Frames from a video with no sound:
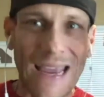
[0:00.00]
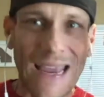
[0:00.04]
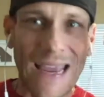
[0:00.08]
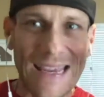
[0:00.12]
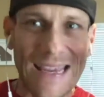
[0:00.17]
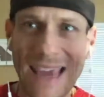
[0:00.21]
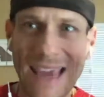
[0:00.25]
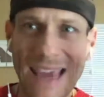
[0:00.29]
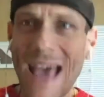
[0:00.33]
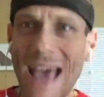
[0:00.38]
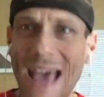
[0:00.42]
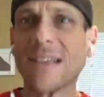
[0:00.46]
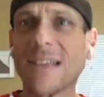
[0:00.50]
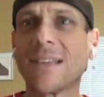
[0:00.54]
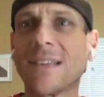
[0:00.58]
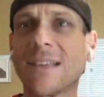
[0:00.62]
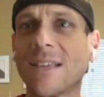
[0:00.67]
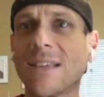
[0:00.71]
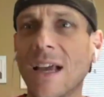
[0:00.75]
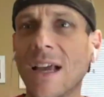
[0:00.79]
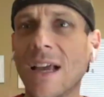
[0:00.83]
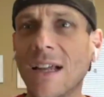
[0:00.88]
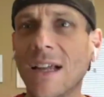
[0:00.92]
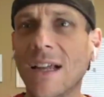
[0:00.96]
like,
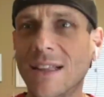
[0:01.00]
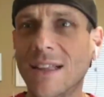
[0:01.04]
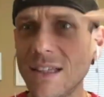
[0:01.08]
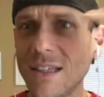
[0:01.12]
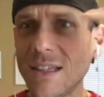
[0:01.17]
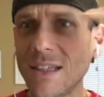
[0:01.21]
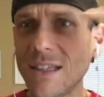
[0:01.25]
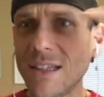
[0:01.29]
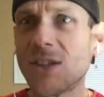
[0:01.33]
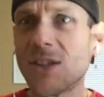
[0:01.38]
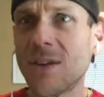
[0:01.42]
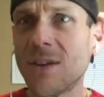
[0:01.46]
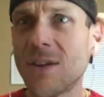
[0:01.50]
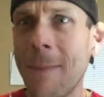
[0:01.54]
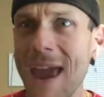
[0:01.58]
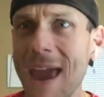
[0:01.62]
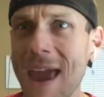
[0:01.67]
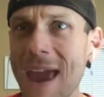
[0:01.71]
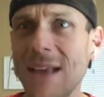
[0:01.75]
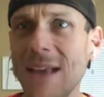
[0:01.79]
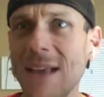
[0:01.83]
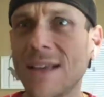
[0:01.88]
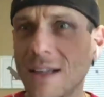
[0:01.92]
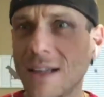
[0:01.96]
yes, this is
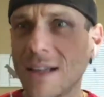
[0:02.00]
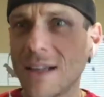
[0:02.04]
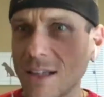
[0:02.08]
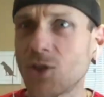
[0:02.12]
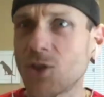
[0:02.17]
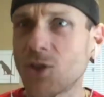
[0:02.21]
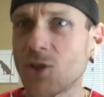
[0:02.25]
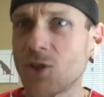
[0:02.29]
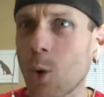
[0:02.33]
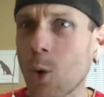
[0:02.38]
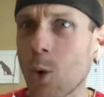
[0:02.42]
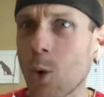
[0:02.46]
amazing. This is